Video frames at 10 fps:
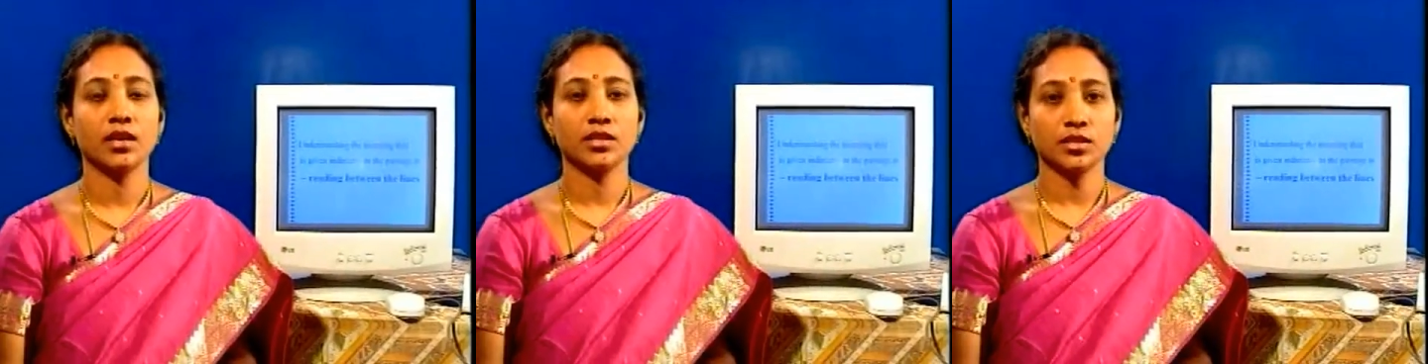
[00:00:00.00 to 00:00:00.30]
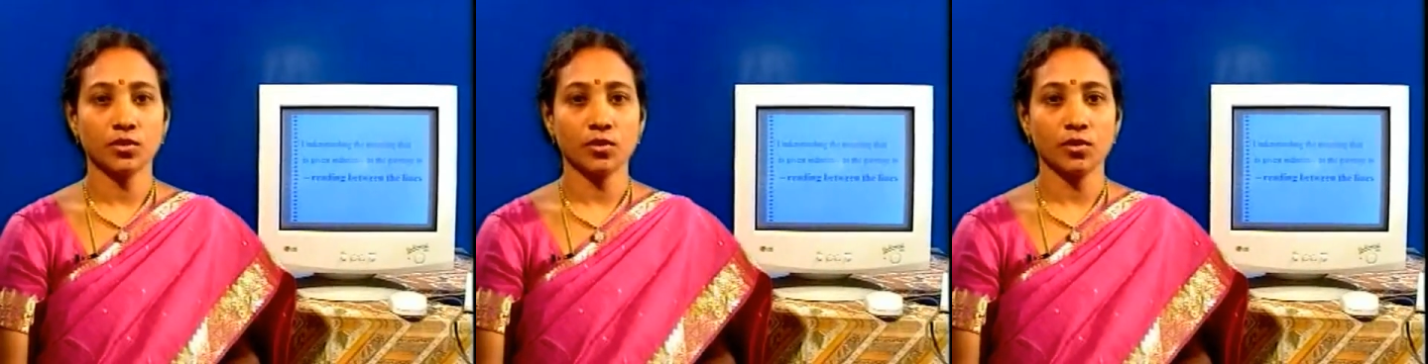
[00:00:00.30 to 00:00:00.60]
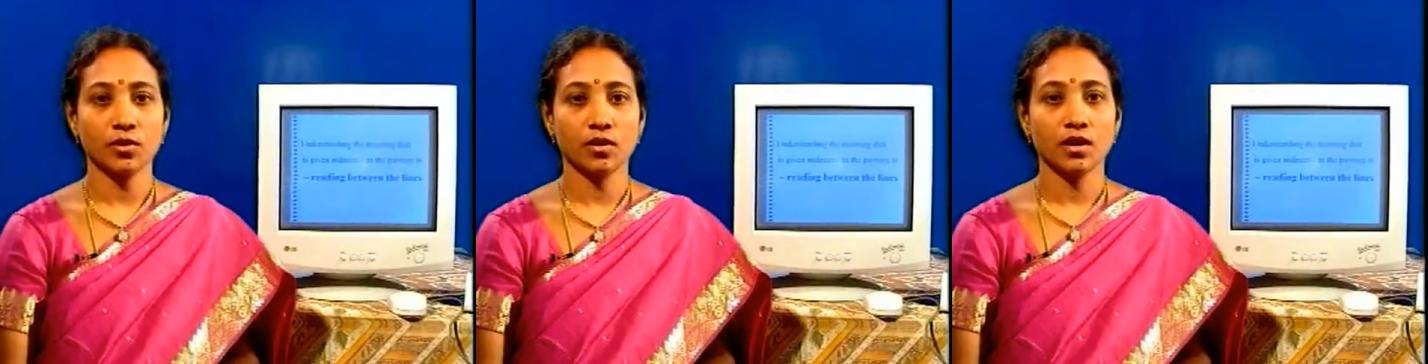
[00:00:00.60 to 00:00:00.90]
So,
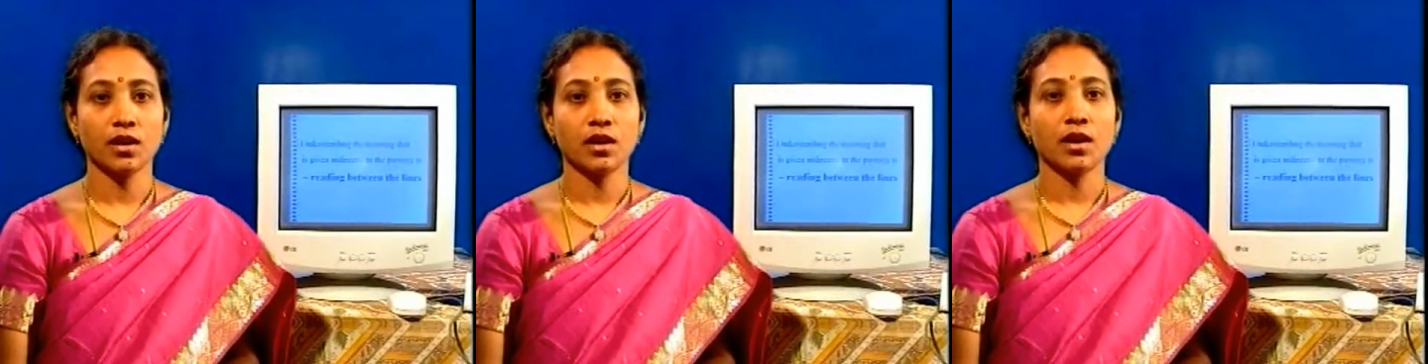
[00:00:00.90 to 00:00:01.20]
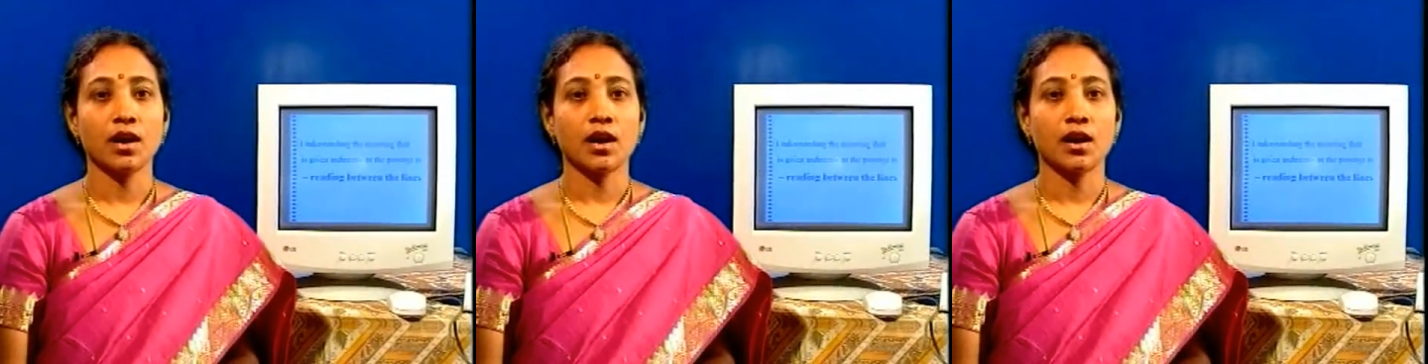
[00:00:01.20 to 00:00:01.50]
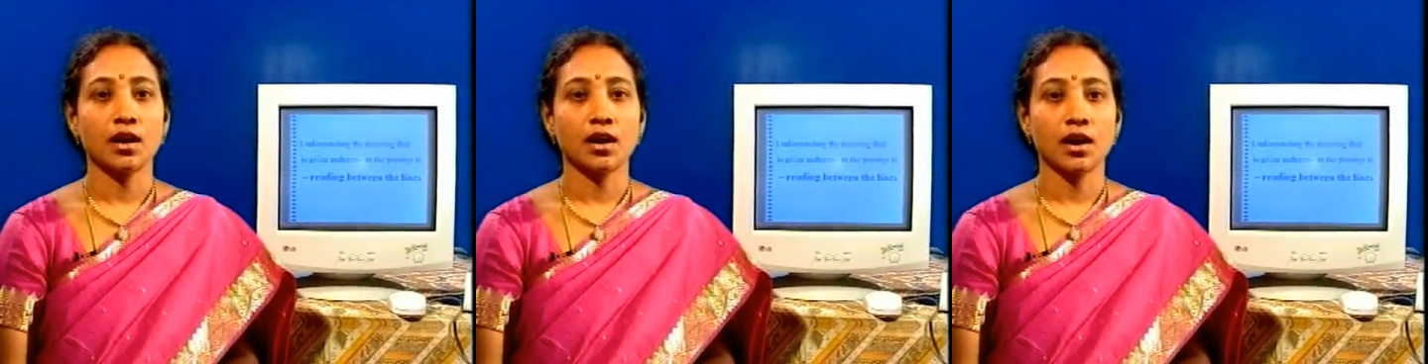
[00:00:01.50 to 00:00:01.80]

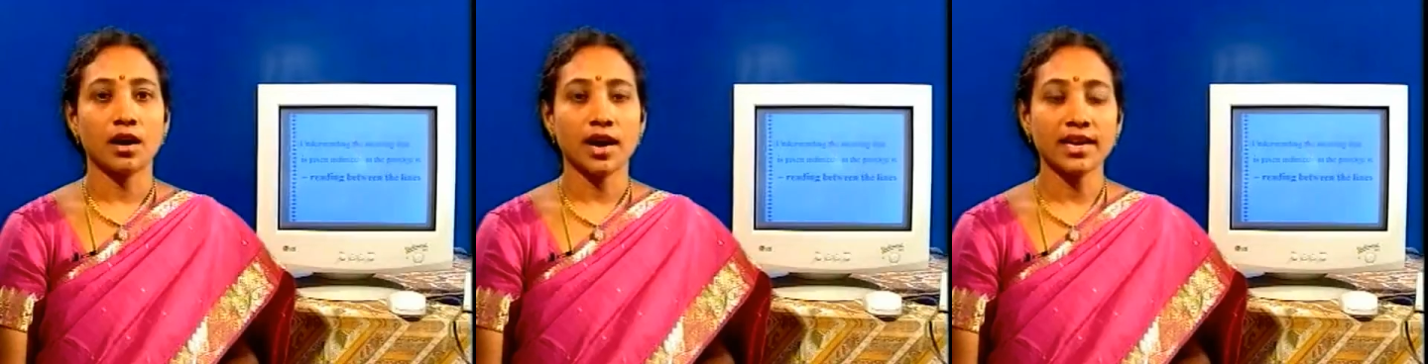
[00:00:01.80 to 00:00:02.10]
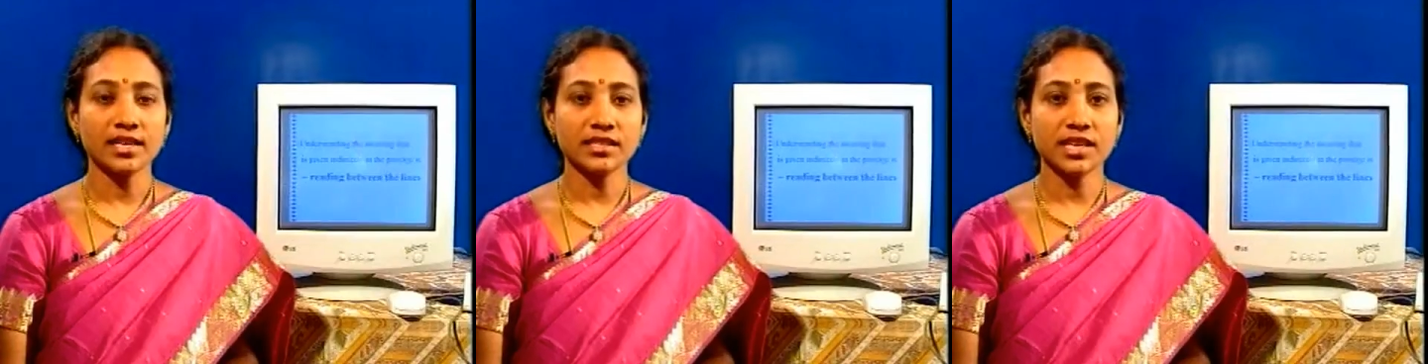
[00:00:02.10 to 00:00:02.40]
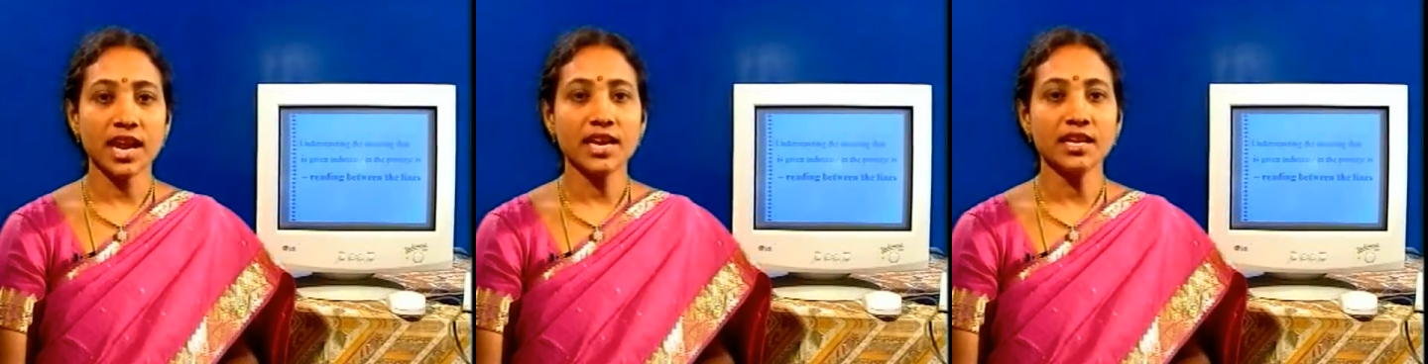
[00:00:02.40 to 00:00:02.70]

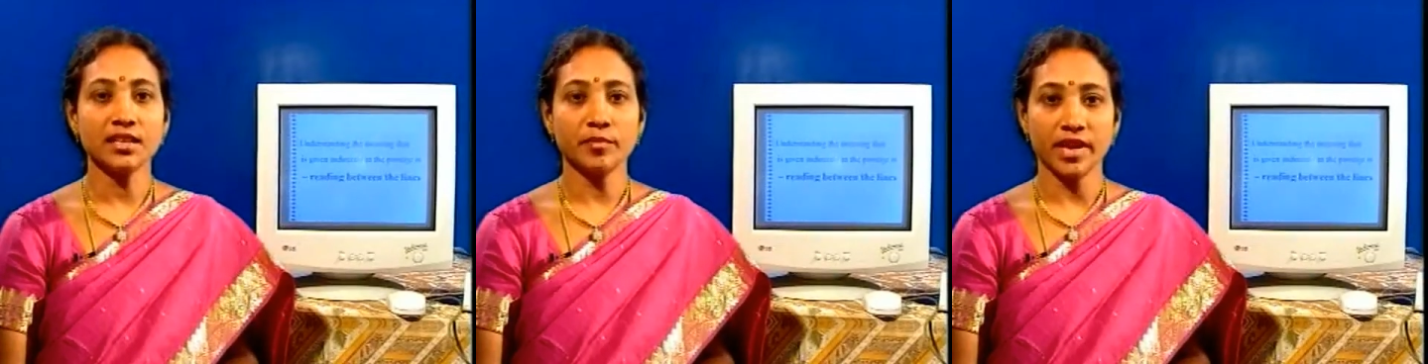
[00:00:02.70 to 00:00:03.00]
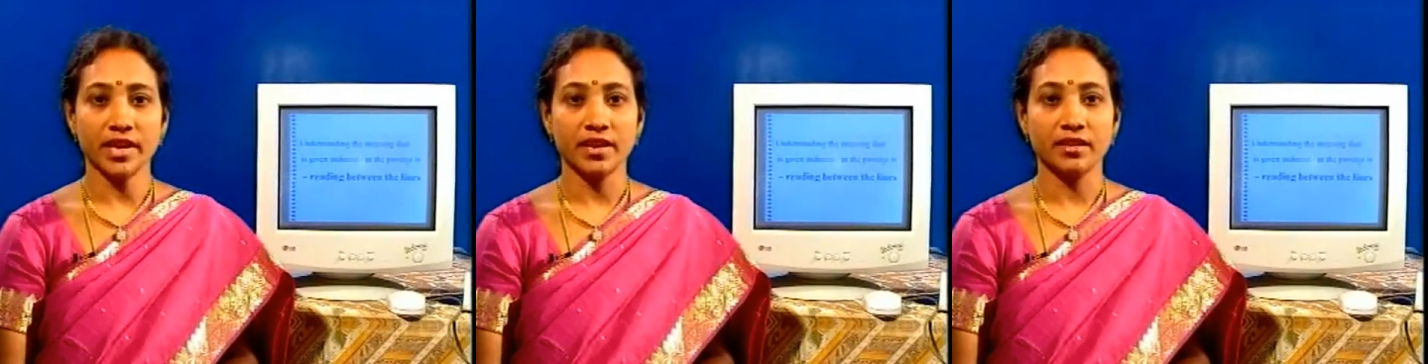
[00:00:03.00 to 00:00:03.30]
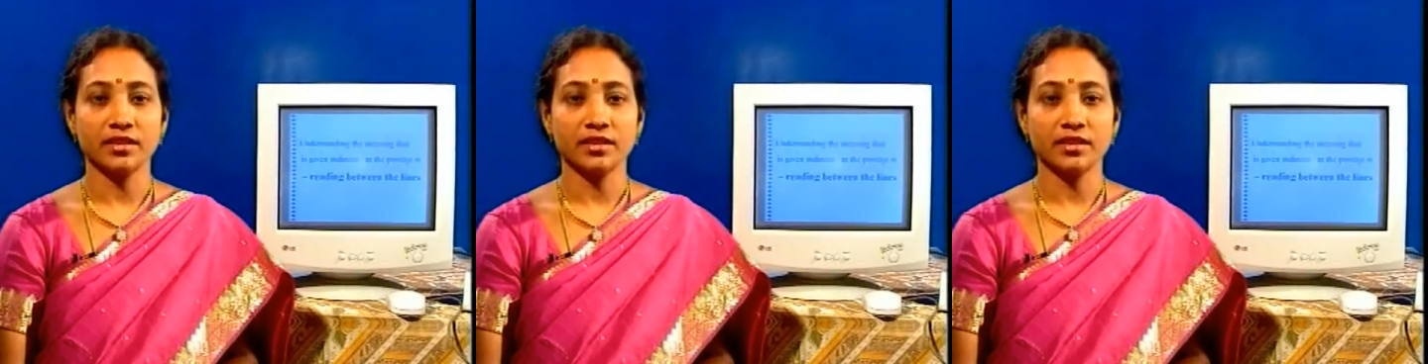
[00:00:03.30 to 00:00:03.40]
understanding the meaning